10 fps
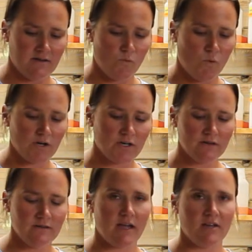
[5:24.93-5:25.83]

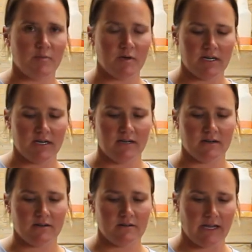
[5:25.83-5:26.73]
water that you put in
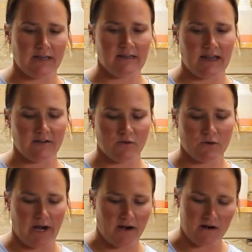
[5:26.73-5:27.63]
here and, and
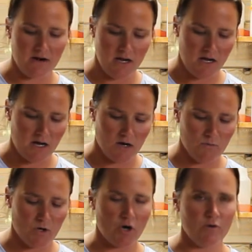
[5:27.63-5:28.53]
or air uh,
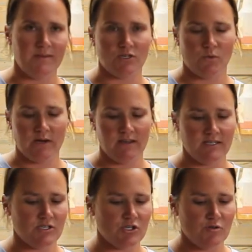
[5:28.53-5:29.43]
will go between
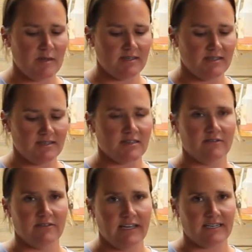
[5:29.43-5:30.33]
these two pieces
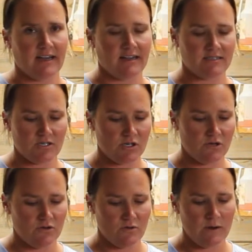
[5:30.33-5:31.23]
of latex
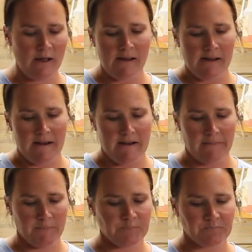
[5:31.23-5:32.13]
to,
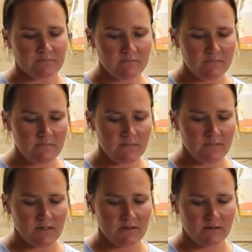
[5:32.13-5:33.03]
um,
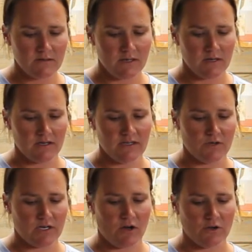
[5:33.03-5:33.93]
uh, and you
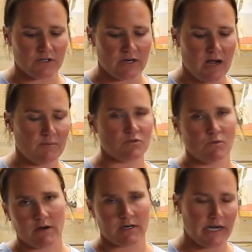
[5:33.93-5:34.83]
can alter how much
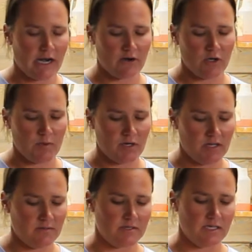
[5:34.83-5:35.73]
water and air you put in
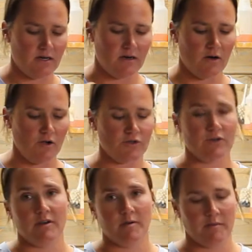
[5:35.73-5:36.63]
them to alter
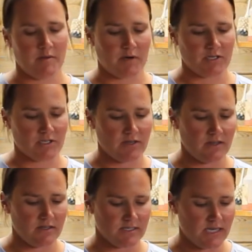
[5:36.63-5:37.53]
the, the pressure
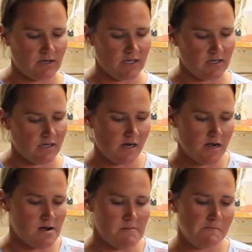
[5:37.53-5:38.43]
that the stallion
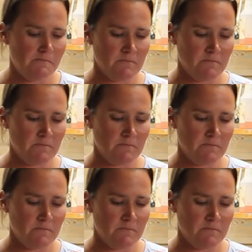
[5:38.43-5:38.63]
um,